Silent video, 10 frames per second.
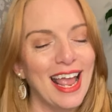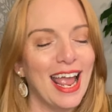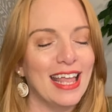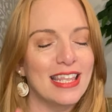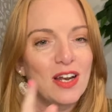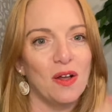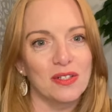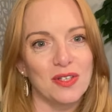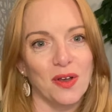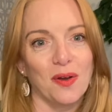and then
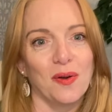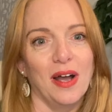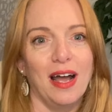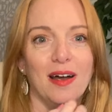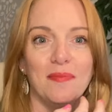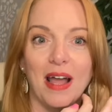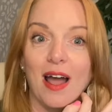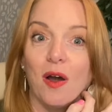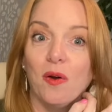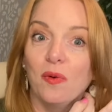also um,
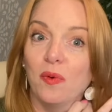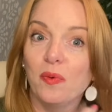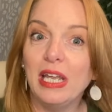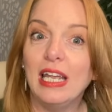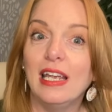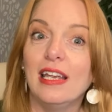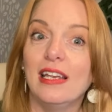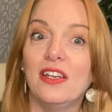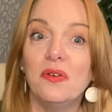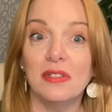how we
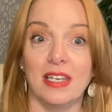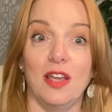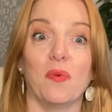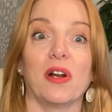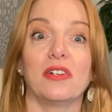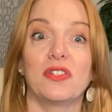use keywords.